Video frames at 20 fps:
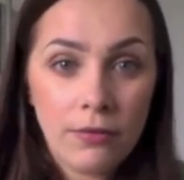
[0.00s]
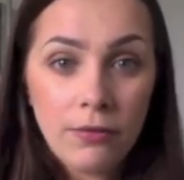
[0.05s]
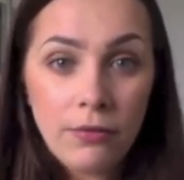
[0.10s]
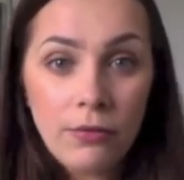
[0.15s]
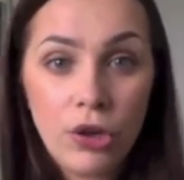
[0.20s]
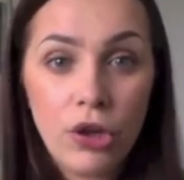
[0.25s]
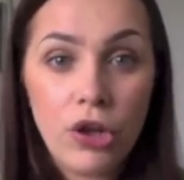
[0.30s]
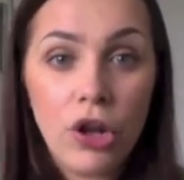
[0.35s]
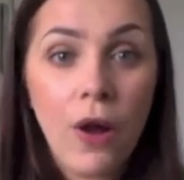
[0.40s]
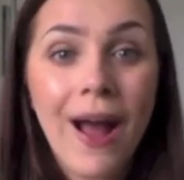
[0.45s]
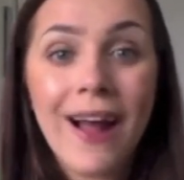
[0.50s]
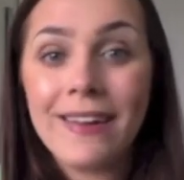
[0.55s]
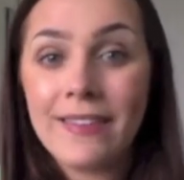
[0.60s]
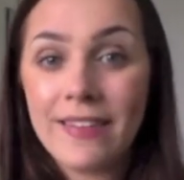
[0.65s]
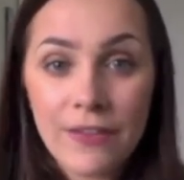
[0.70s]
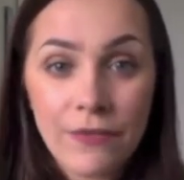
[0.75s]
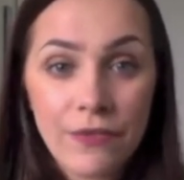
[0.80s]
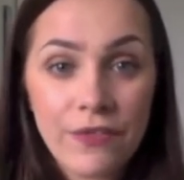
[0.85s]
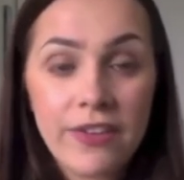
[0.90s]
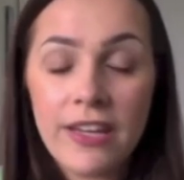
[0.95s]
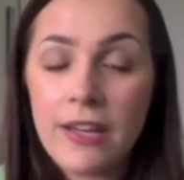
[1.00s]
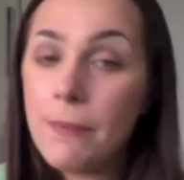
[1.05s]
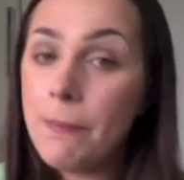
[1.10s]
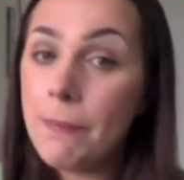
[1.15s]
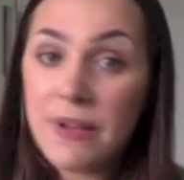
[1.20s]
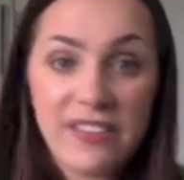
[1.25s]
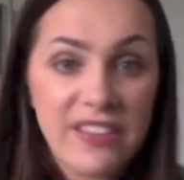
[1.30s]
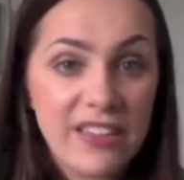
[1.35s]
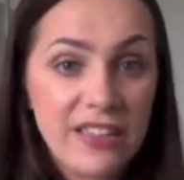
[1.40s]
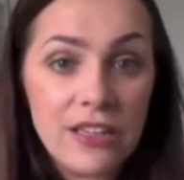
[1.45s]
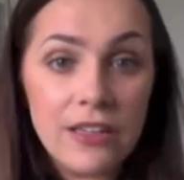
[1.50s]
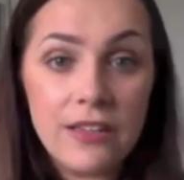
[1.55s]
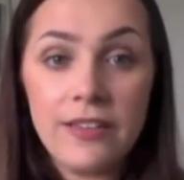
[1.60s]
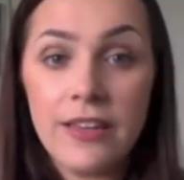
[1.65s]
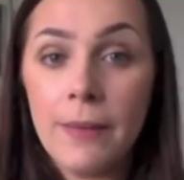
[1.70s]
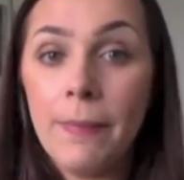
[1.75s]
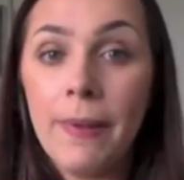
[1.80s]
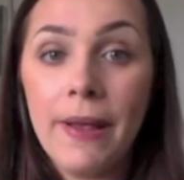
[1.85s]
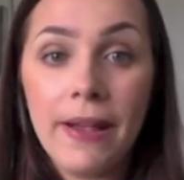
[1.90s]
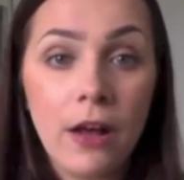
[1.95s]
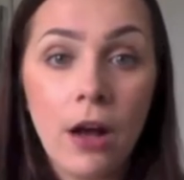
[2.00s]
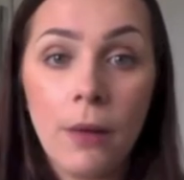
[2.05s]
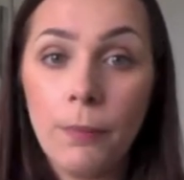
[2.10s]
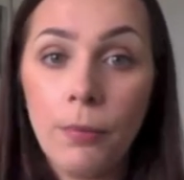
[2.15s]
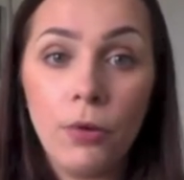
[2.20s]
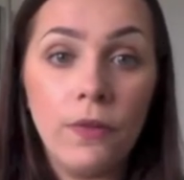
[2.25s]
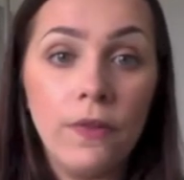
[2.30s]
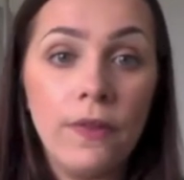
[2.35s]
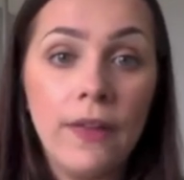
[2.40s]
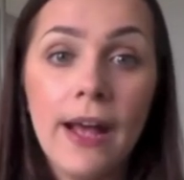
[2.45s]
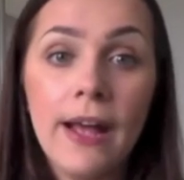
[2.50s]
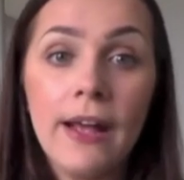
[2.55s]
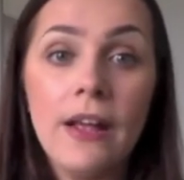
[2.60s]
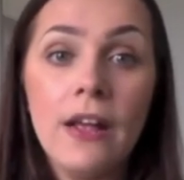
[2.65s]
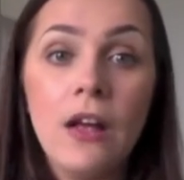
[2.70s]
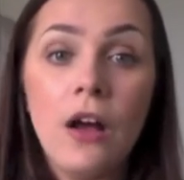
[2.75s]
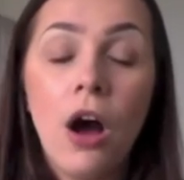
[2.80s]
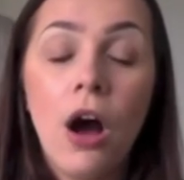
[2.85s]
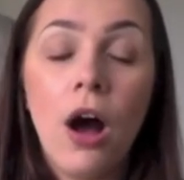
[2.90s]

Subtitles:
you know, activity and busyness. They pick up on that.